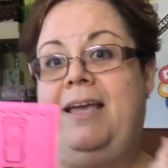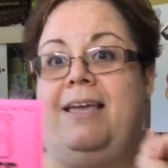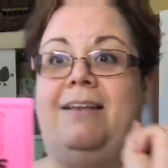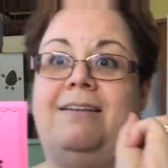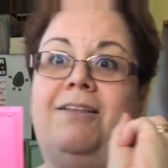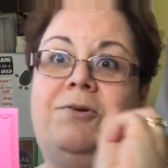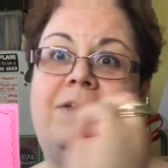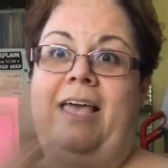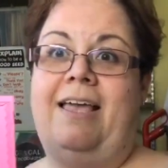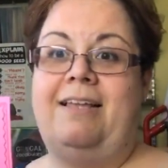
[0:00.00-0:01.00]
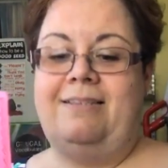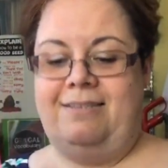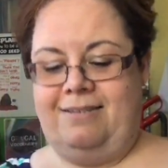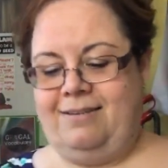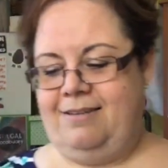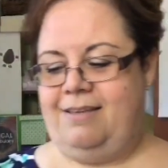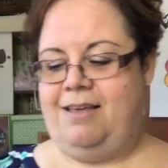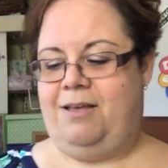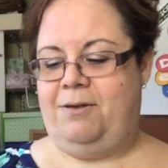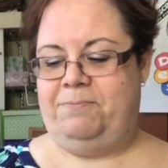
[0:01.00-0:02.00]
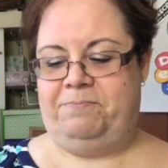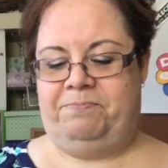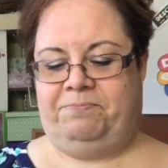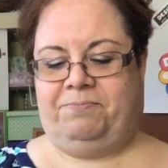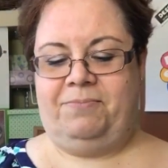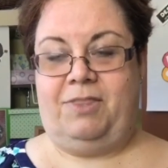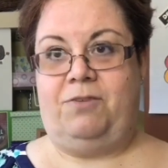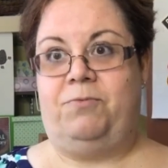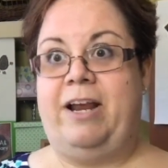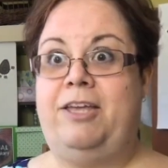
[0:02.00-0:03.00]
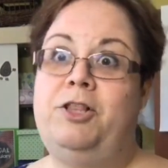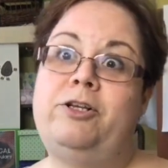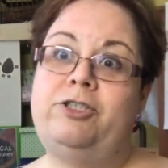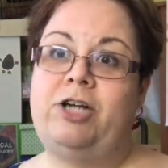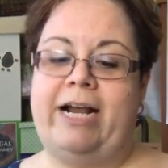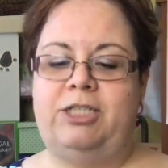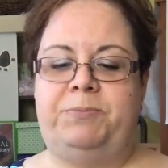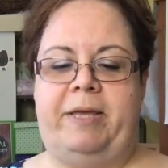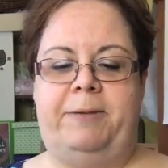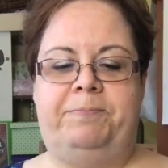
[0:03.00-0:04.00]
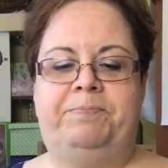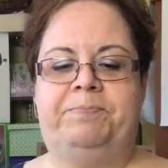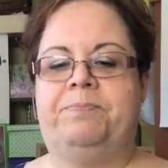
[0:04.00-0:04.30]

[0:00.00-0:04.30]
I can locate the regular trash bin.